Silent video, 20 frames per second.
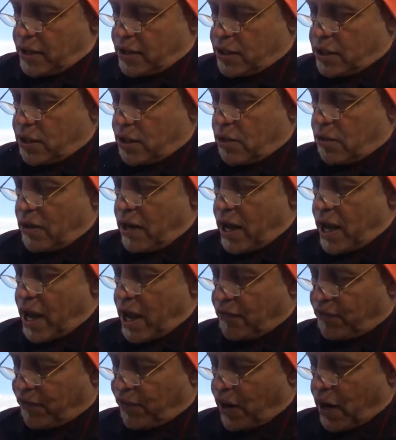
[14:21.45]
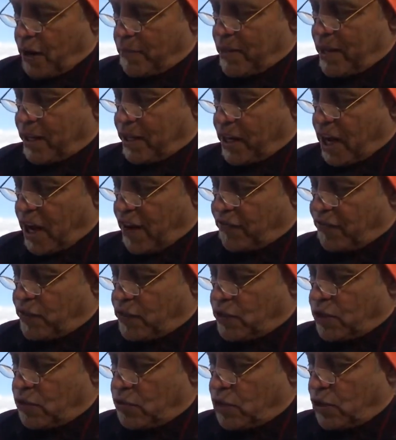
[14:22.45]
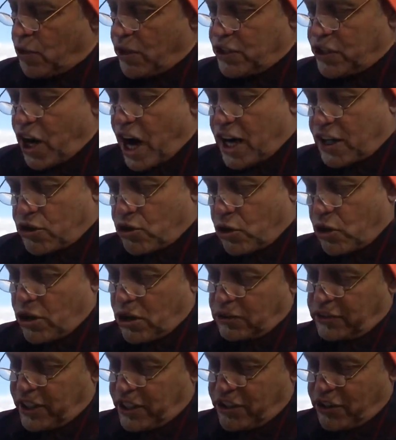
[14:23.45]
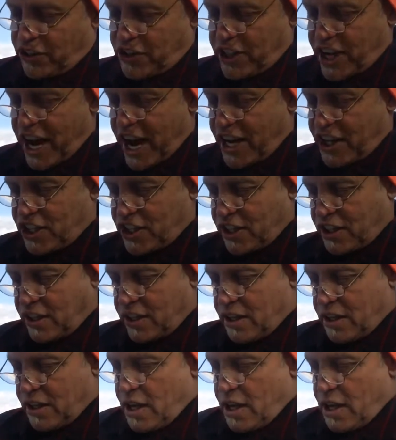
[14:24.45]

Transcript: to and from enough to do a doctoral dissertation.